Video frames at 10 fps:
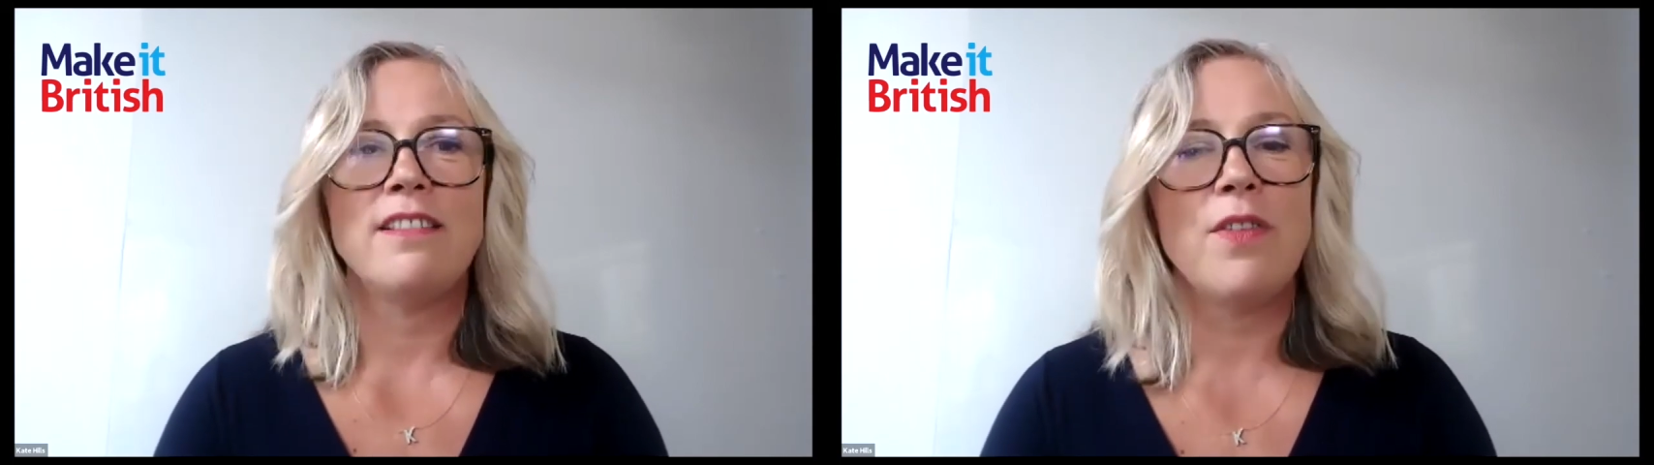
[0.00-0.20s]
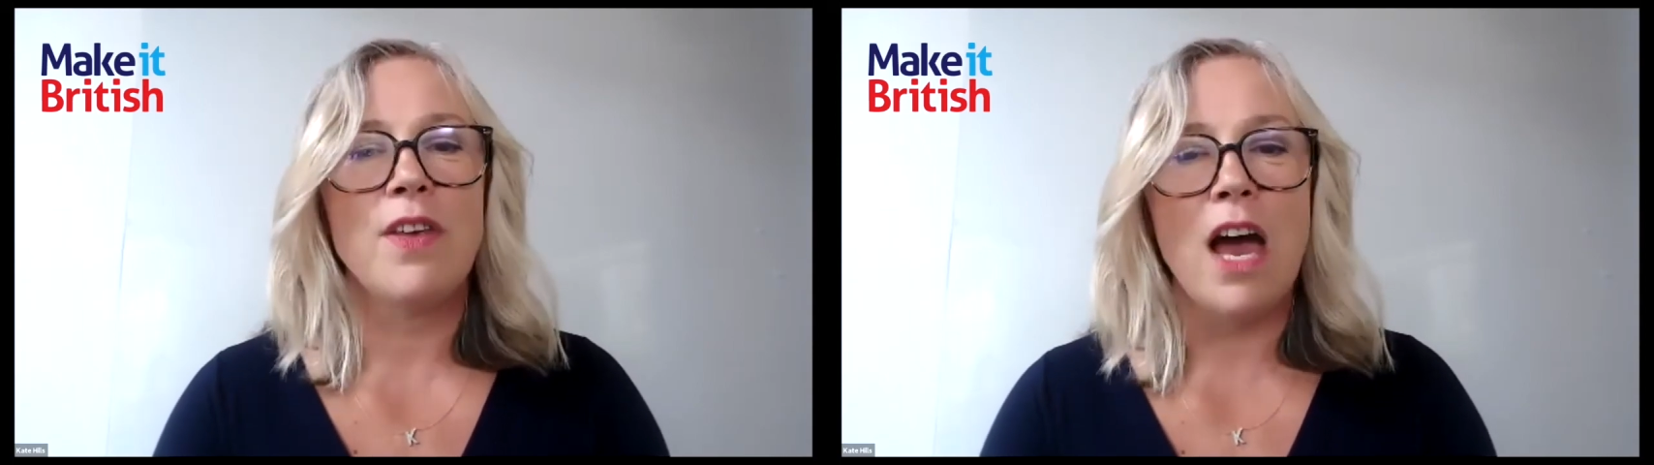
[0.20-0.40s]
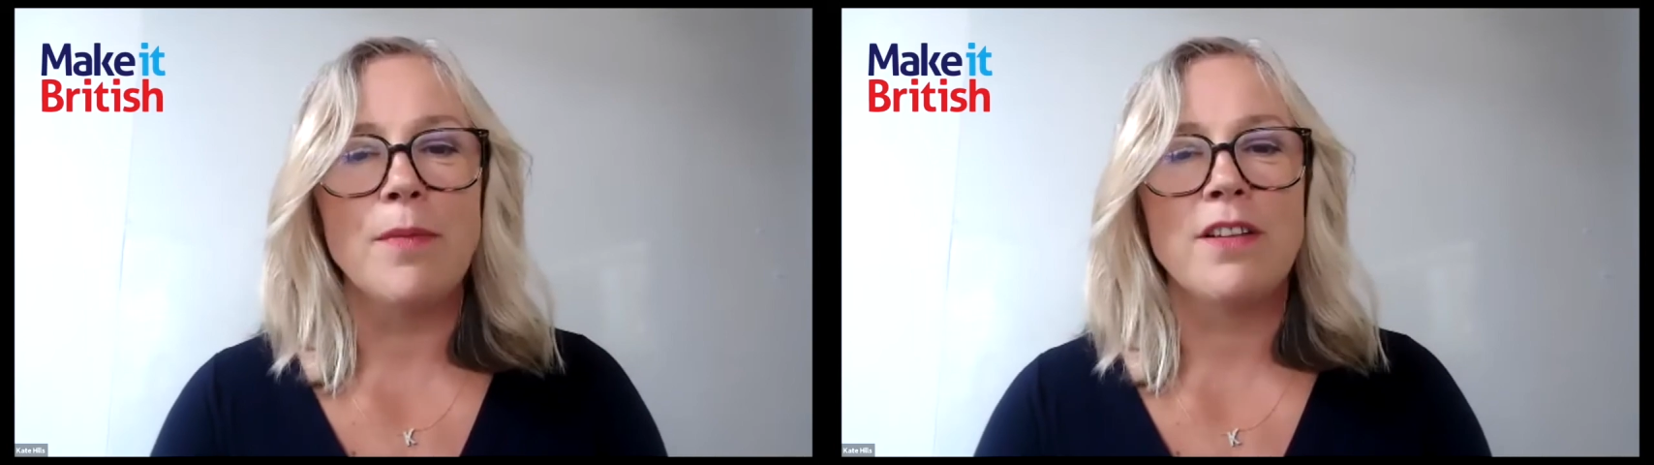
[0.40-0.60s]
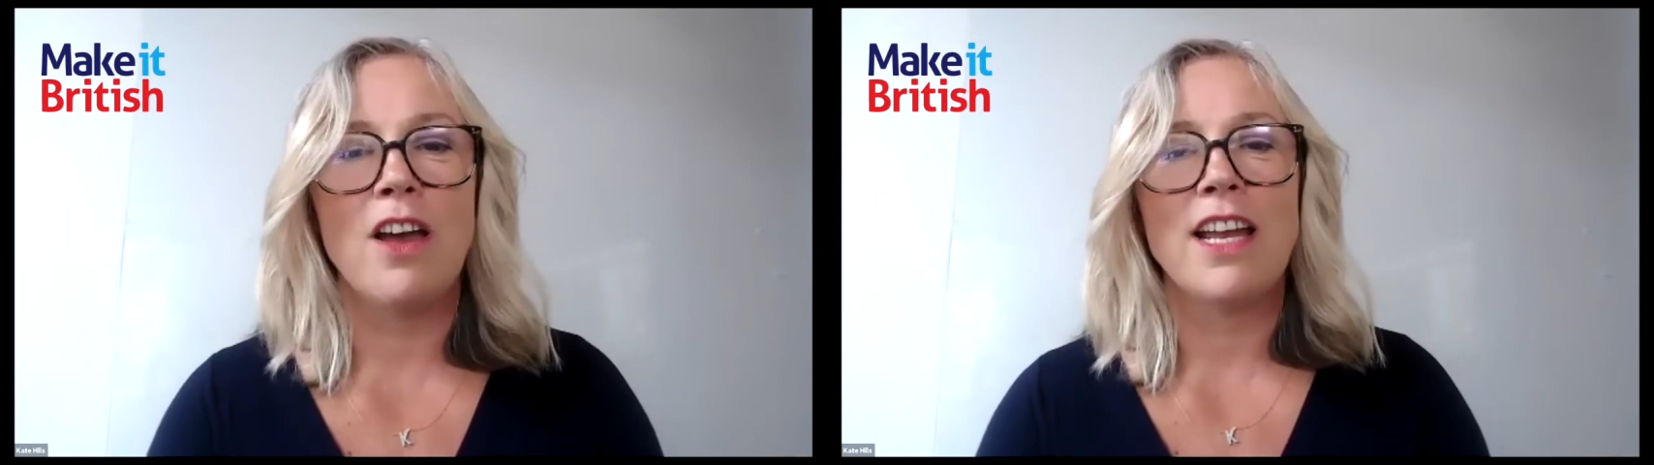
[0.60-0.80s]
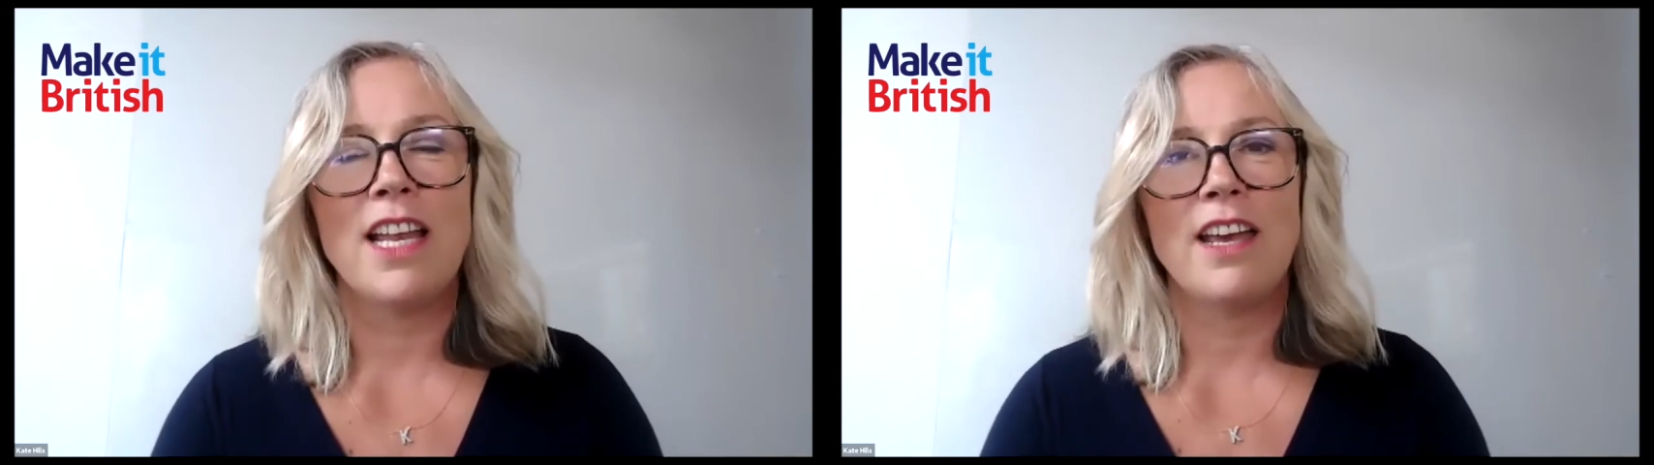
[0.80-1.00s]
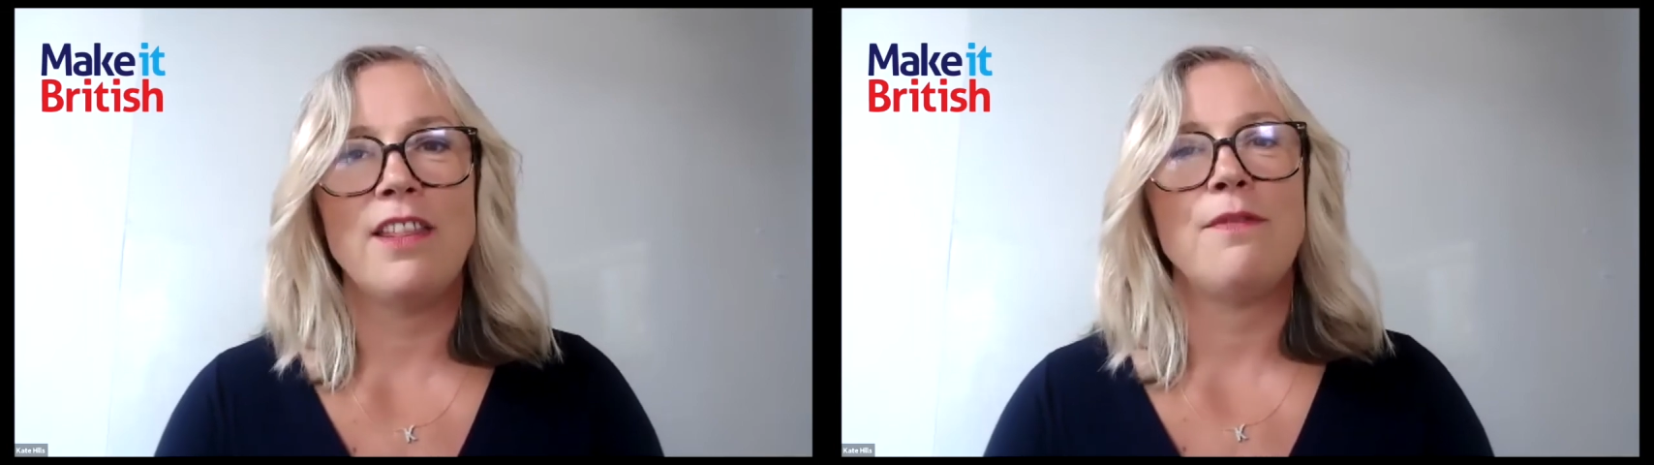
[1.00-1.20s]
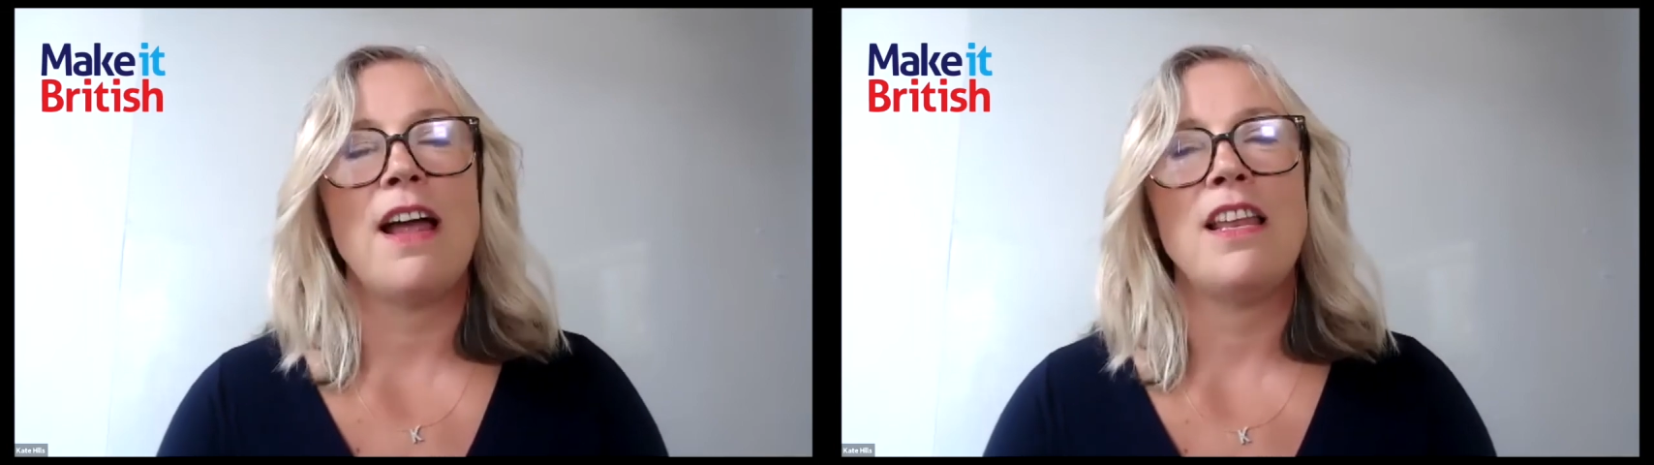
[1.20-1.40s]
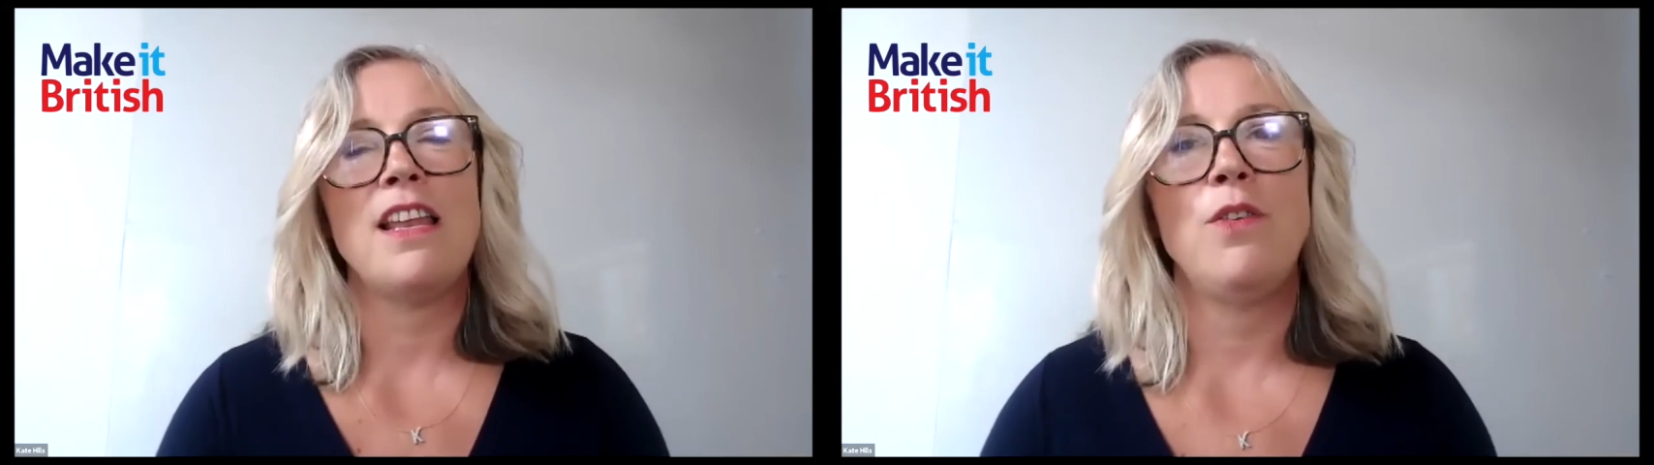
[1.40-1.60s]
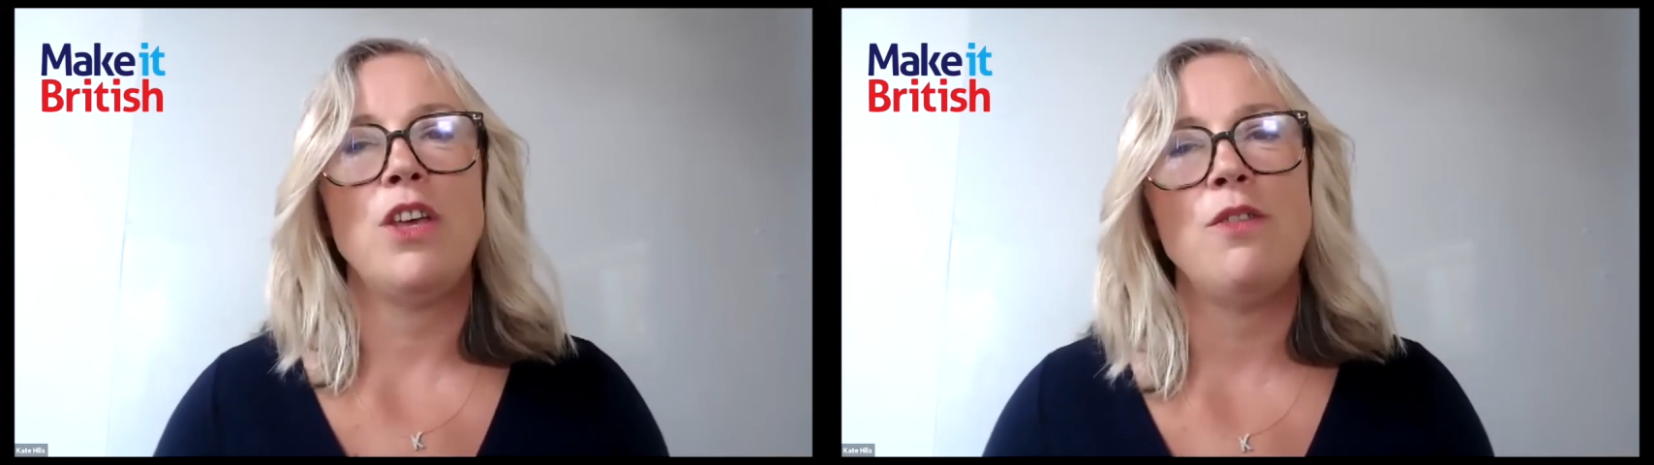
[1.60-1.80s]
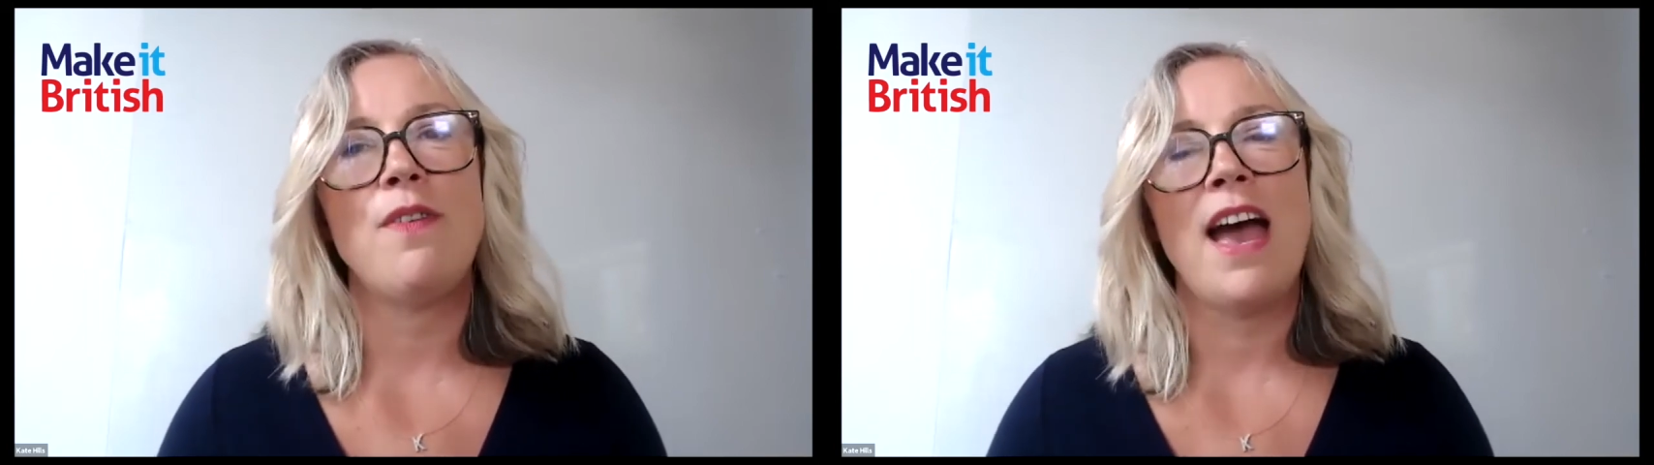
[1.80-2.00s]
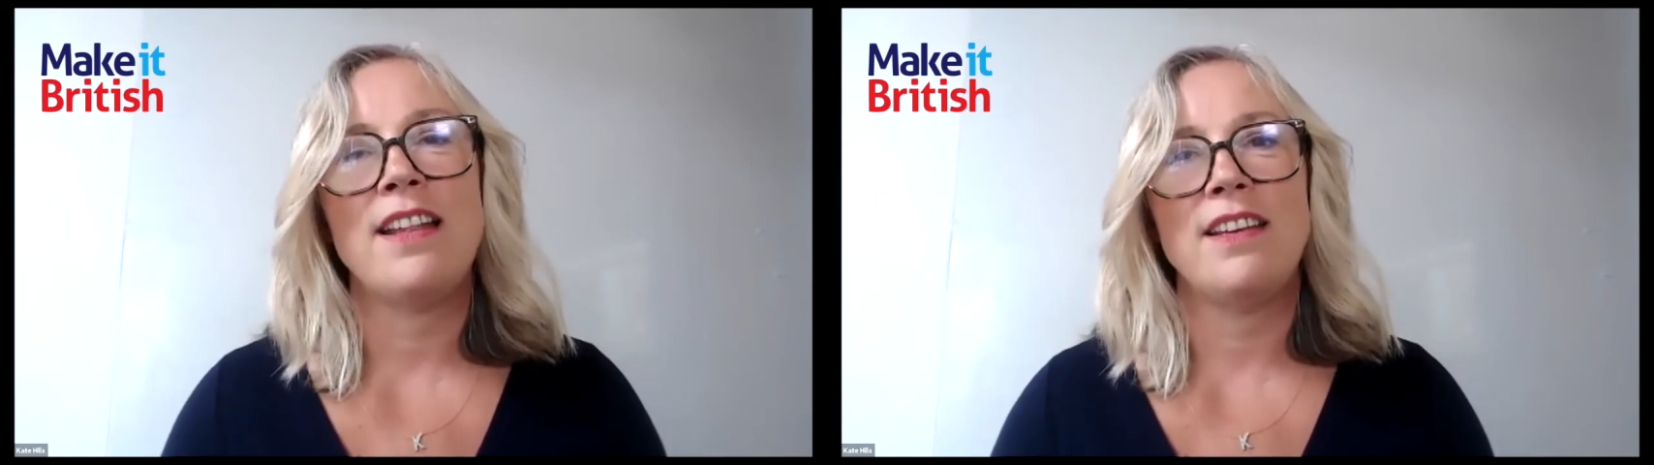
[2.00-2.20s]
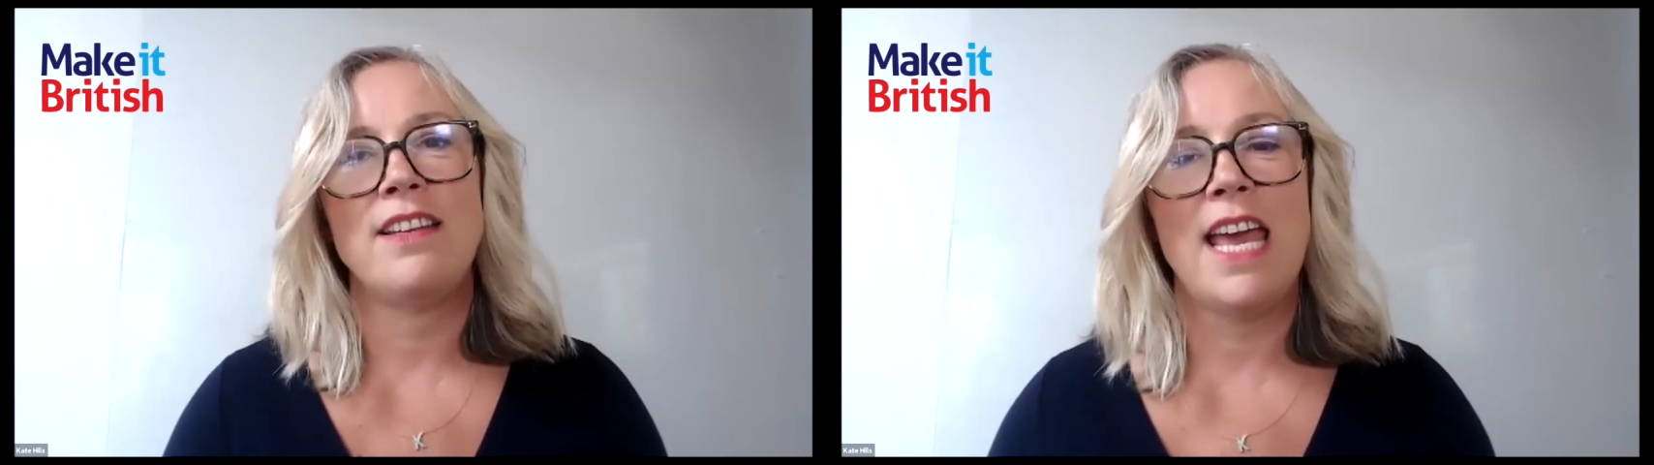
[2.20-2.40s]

So the upcycling and the value that you've added